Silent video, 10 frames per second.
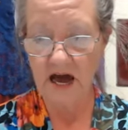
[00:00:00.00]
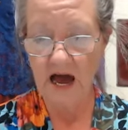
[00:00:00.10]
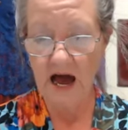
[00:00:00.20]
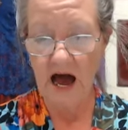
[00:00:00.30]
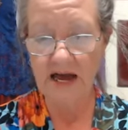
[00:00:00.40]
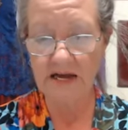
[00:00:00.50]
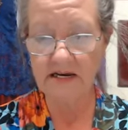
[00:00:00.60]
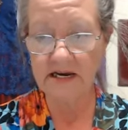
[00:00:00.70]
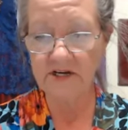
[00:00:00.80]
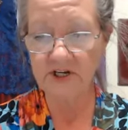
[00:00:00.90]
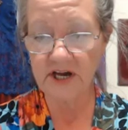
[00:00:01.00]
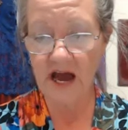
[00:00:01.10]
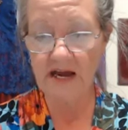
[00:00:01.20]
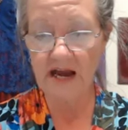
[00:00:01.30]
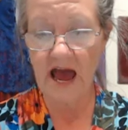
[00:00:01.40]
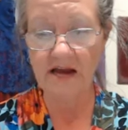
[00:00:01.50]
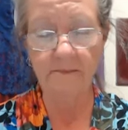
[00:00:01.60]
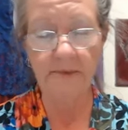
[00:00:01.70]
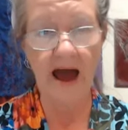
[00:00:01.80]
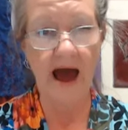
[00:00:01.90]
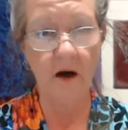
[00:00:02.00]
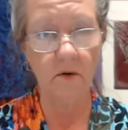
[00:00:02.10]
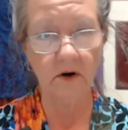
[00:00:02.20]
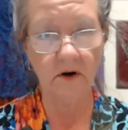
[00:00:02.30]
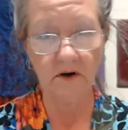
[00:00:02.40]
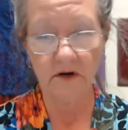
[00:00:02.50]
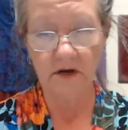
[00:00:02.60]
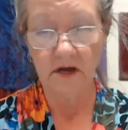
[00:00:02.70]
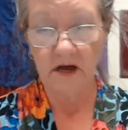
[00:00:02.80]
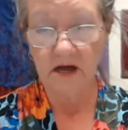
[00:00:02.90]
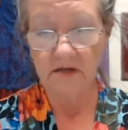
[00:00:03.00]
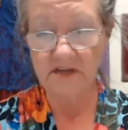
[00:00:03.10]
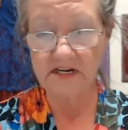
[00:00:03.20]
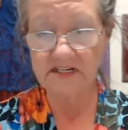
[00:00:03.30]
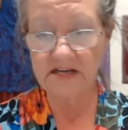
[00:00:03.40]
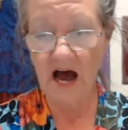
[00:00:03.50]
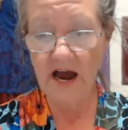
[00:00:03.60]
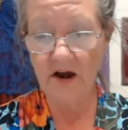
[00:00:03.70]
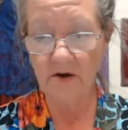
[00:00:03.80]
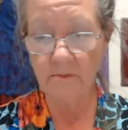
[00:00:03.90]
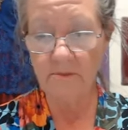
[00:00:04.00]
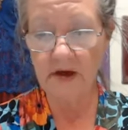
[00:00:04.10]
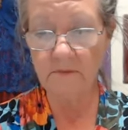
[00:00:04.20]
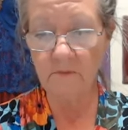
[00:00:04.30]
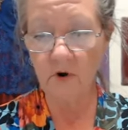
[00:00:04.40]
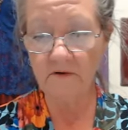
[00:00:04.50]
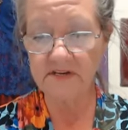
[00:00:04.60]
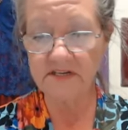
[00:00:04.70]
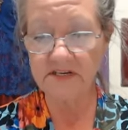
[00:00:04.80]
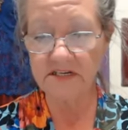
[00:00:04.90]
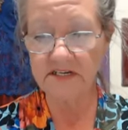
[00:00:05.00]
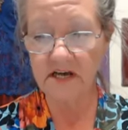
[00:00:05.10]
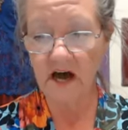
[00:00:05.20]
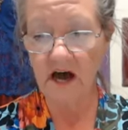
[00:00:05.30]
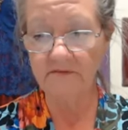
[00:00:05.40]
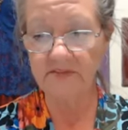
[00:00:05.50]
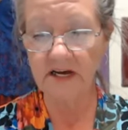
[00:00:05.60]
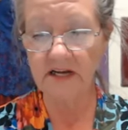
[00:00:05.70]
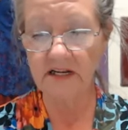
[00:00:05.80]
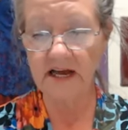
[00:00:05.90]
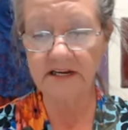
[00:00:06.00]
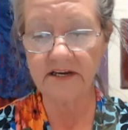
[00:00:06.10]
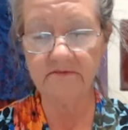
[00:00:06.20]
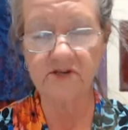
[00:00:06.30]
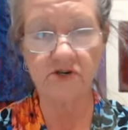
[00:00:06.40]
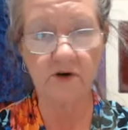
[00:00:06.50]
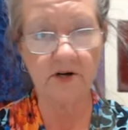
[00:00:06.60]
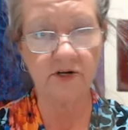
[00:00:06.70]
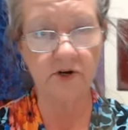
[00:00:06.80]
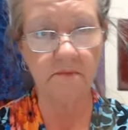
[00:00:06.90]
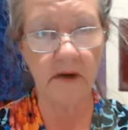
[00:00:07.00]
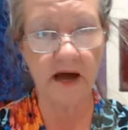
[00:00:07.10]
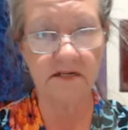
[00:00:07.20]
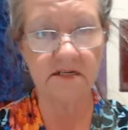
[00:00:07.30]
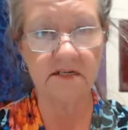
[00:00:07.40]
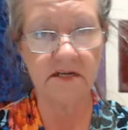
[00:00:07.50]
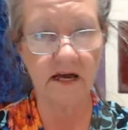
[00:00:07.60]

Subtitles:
I initiate and power the desired metamorphosis of the collective structured mindset.